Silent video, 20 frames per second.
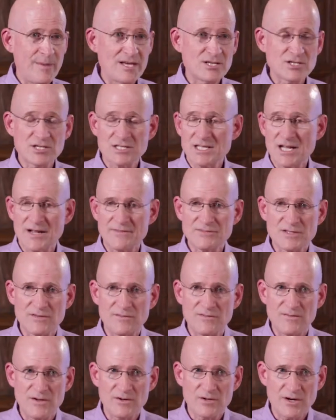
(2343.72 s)
patients that have
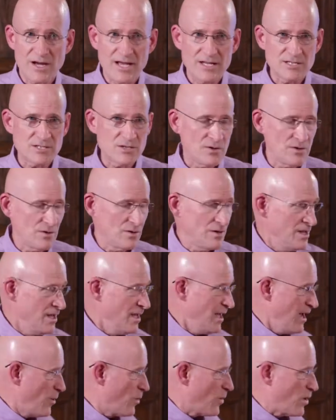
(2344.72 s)
severe cancer
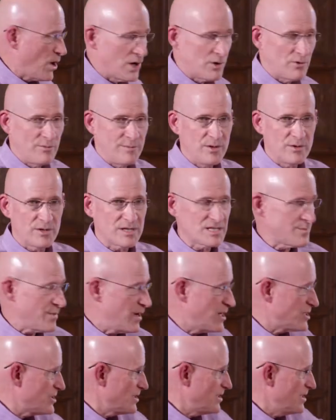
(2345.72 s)
or autoimmune
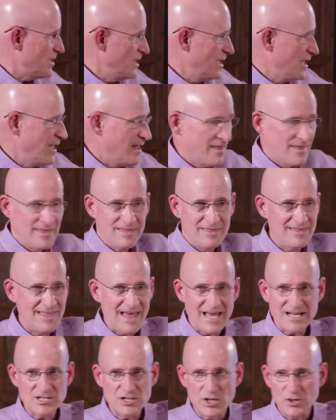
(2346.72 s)
expression,
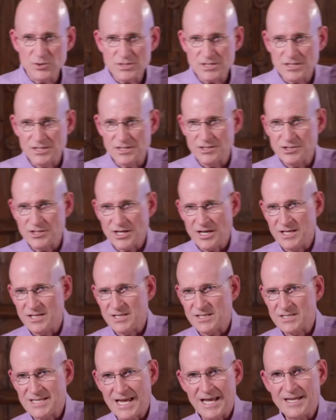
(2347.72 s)
that dosage
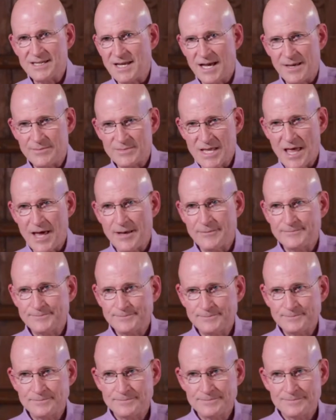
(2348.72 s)
is 10 times that.
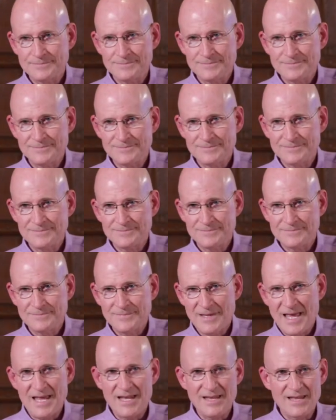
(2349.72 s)

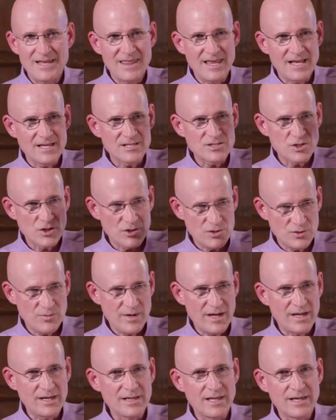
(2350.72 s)
And things start to
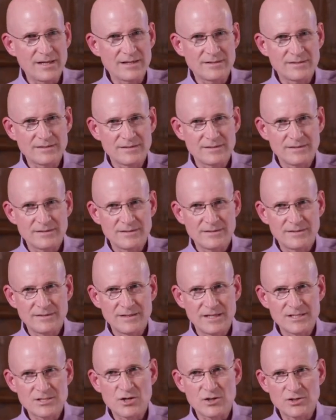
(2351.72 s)
regulate.
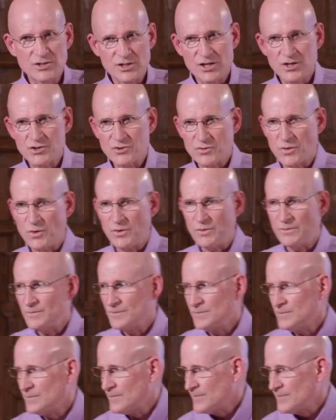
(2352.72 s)
They start to control.